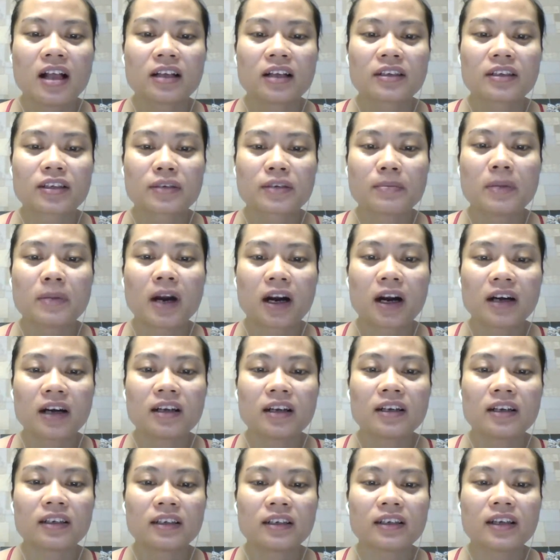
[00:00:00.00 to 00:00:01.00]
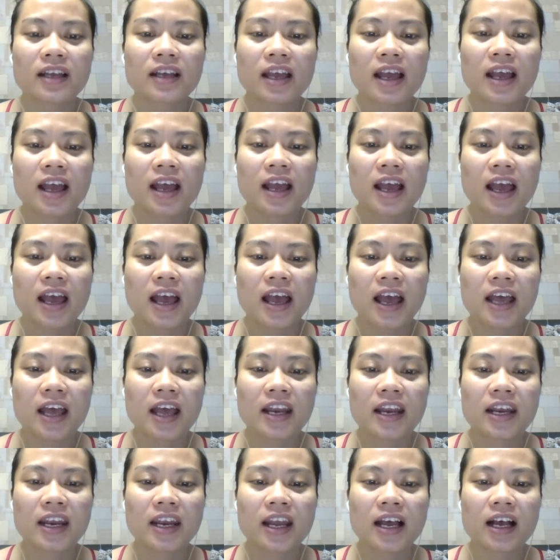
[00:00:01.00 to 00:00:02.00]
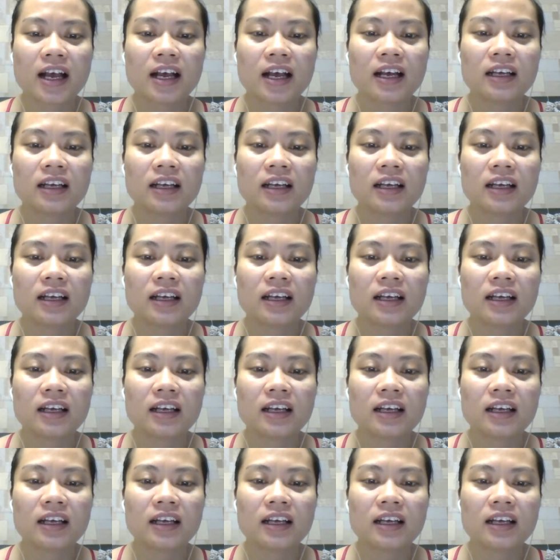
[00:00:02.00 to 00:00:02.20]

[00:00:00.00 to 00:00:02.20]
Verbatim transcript: smile and uh,